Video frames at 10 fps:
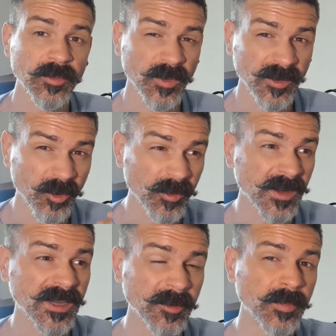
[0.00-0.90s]
we're
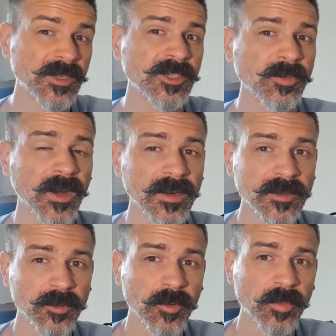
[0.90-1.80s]
already habituated
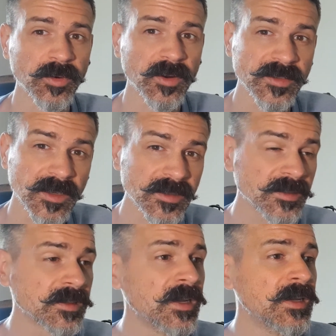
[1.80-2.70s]
to a
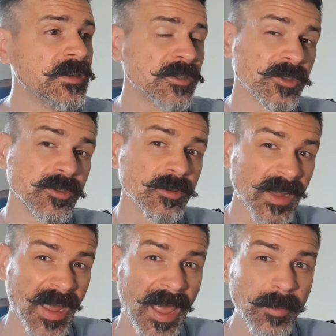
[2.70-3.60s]
process, to a
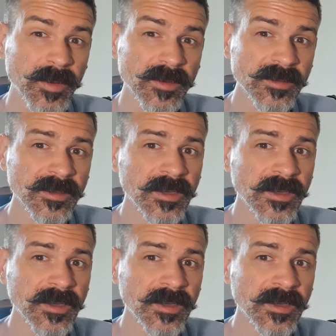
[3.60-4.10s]
habit.